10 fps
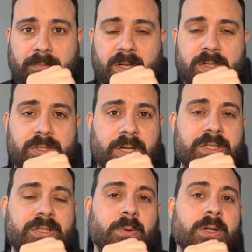So
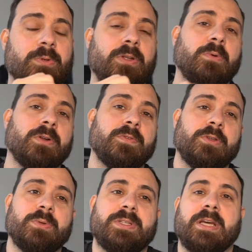that's one of the
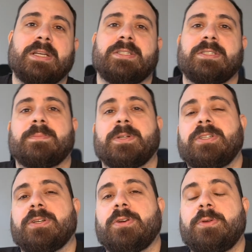use cases. But
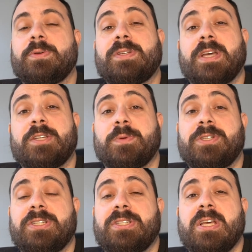the other use case,
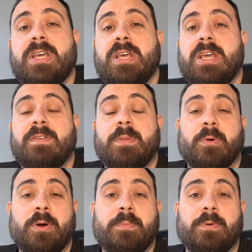which is even
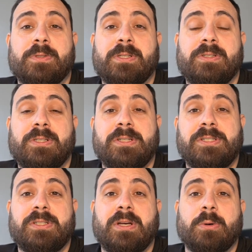more important,
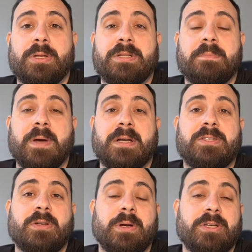is how that impacts
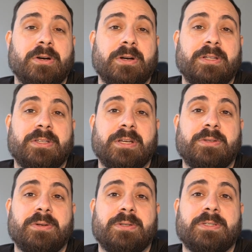storage
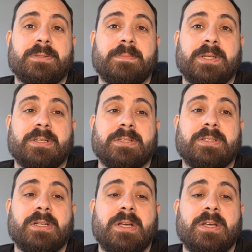architectures,
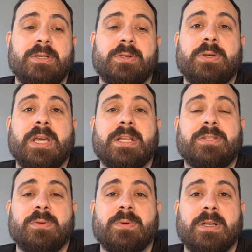because you get
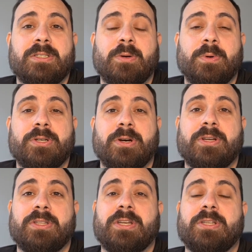to storage
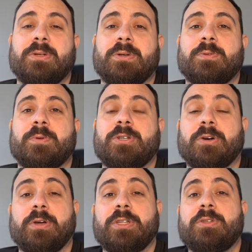architectures which are
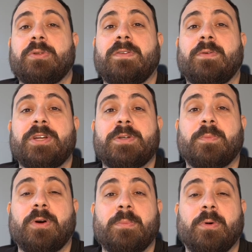going to leverage
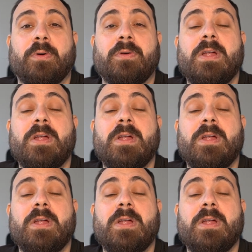more and more